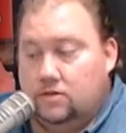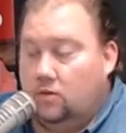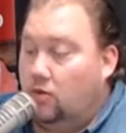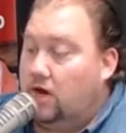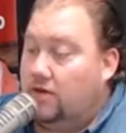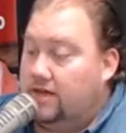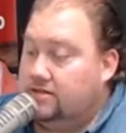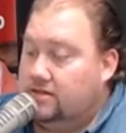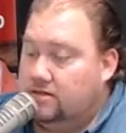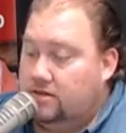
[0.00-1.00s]
Wow,
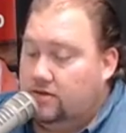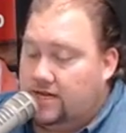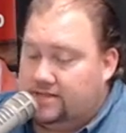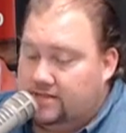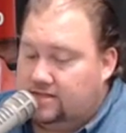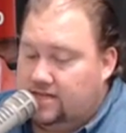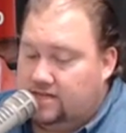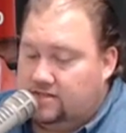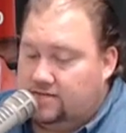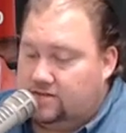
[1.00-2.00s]
that's good to know. That's
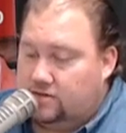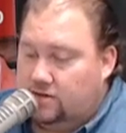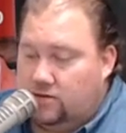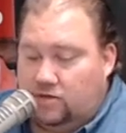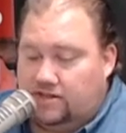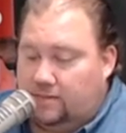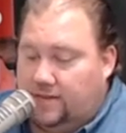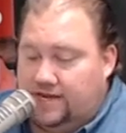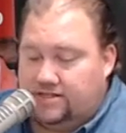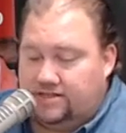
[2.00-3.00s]
extensive. So you're with the
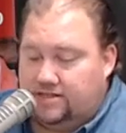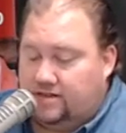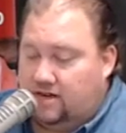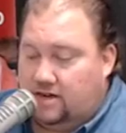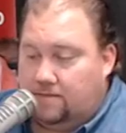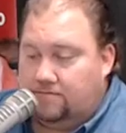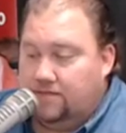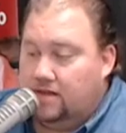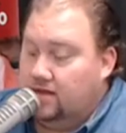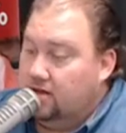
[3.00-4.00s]
patient,
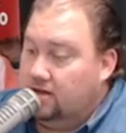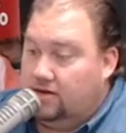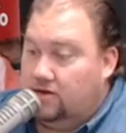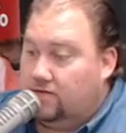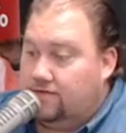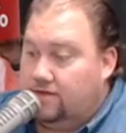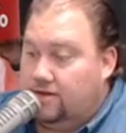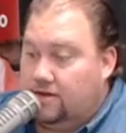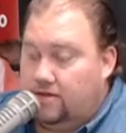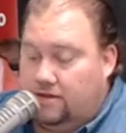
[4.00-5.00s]
for
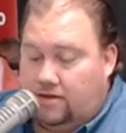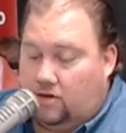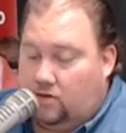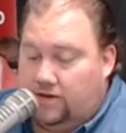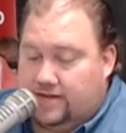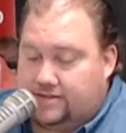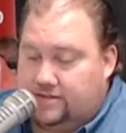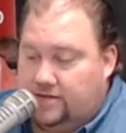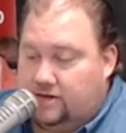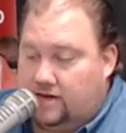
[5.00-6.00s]
the whole next
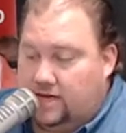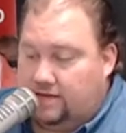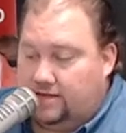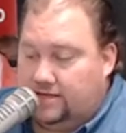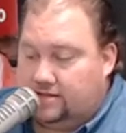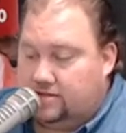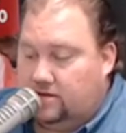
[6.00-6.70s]
year at least.